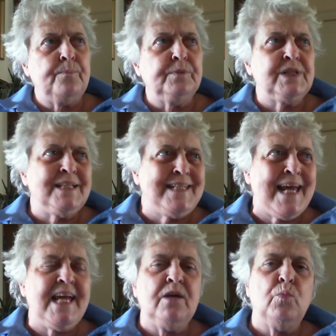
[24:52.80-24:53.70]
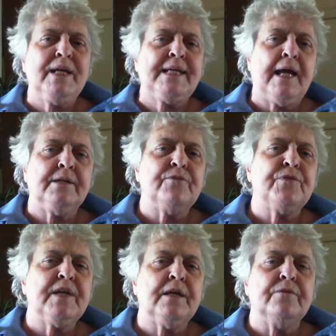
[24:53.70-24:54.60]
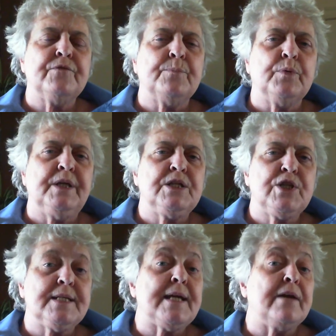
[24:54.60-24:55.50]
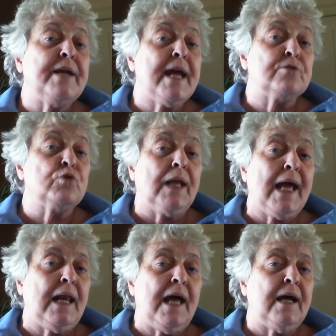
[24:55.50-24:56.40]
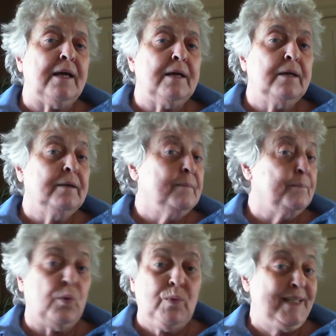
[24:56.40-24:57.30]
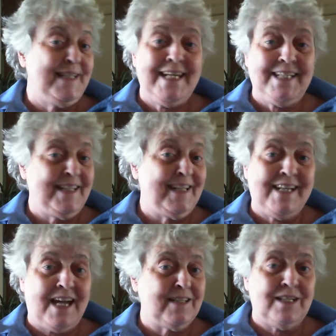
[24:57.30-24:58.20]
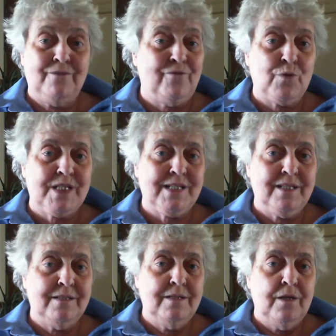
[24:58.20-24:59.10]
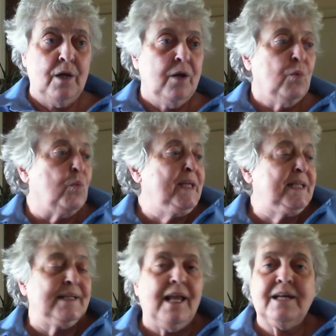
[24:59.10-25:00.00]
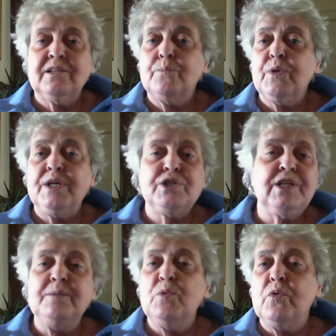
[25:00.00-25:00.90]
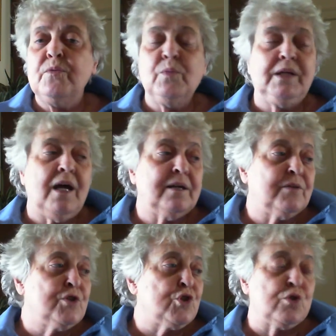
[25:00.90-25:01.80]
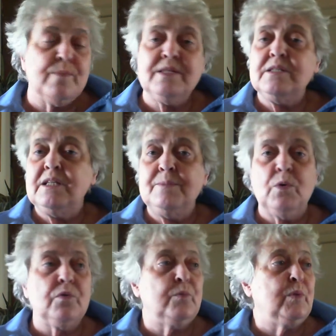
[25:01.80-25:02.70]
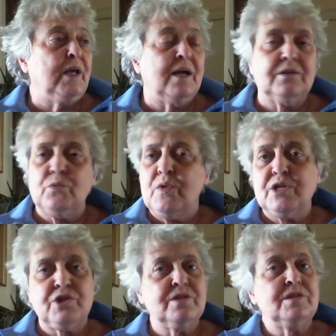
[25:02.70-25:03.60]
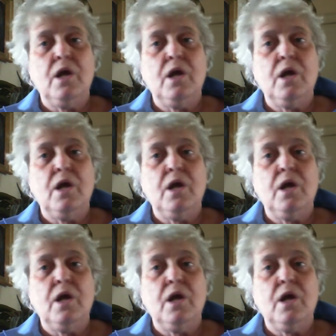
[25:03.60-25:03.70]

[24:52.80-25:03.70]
Today we kind of think of the British as our natural ally, but we didn't in 1914. We didn't like the British any more than we liked the Germans, any more than we liked the Russians.